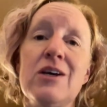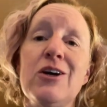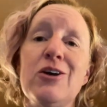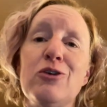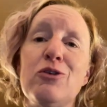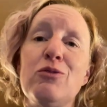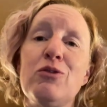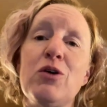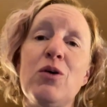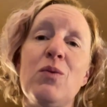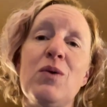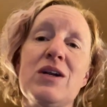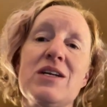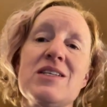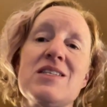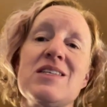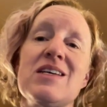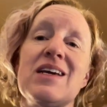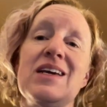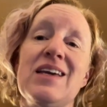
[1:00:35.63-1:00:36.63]
You don't want to
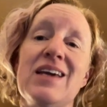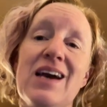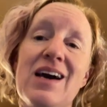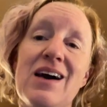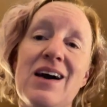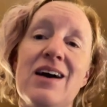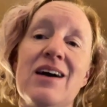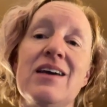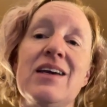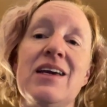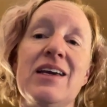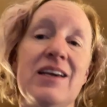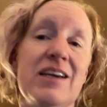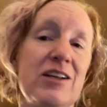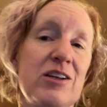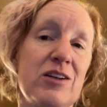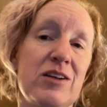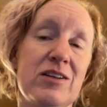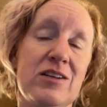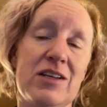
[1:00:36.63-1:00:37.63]
say, yeah, he
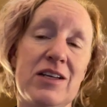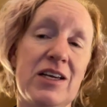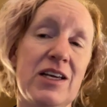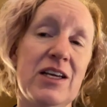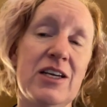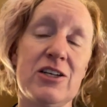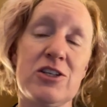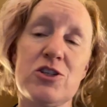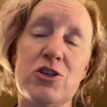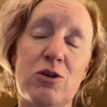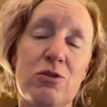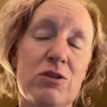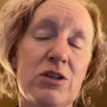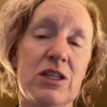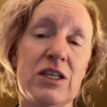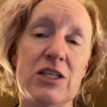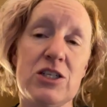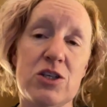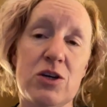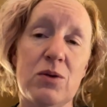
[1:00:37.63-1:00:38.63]
could
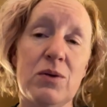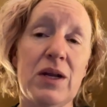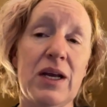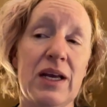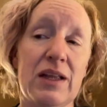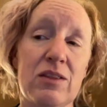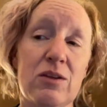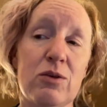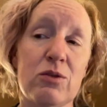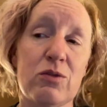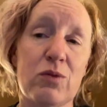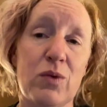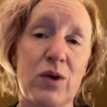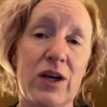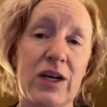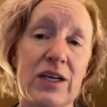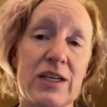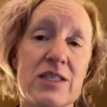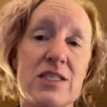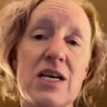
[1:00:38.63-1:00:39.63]
totally donate those
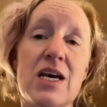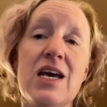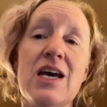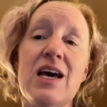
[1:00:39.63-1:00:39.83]
organs,